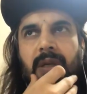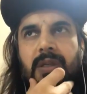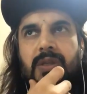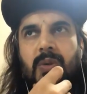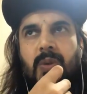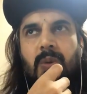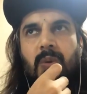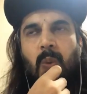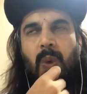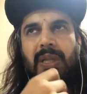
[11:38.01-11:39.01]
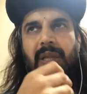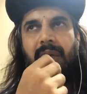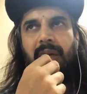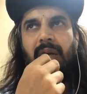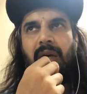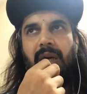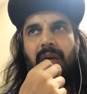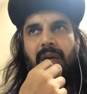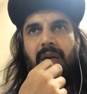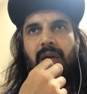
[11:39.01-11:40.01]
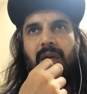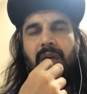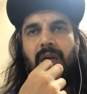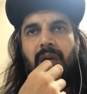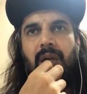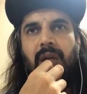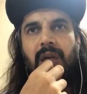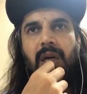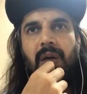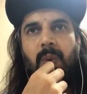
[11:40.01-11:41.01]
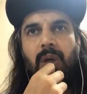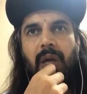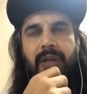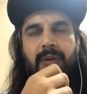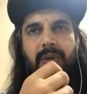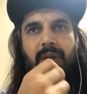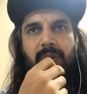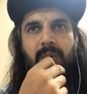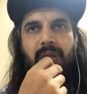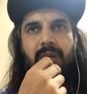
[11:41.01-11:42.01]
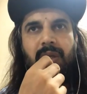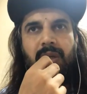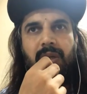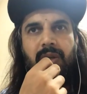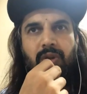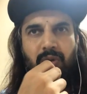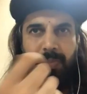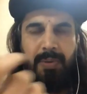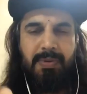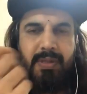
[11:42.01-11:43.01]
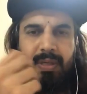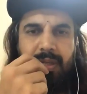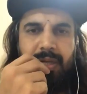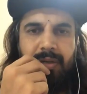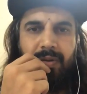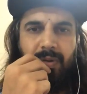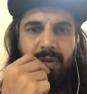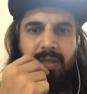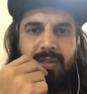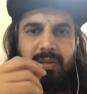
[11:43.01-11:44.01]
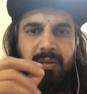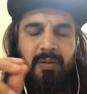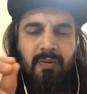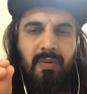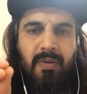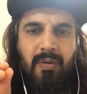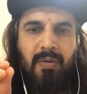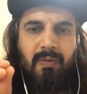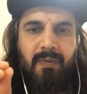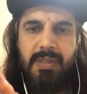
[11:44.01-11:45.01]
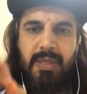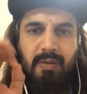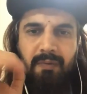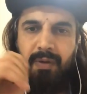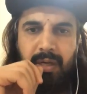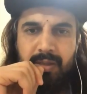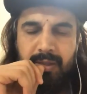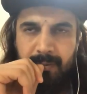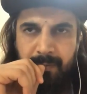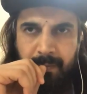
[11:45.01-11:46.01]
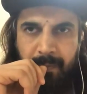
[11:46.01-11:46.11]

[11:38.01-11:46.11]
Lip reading: So one thing I would like to tell you, that, you know, people say that, you know, there's a physical fitness,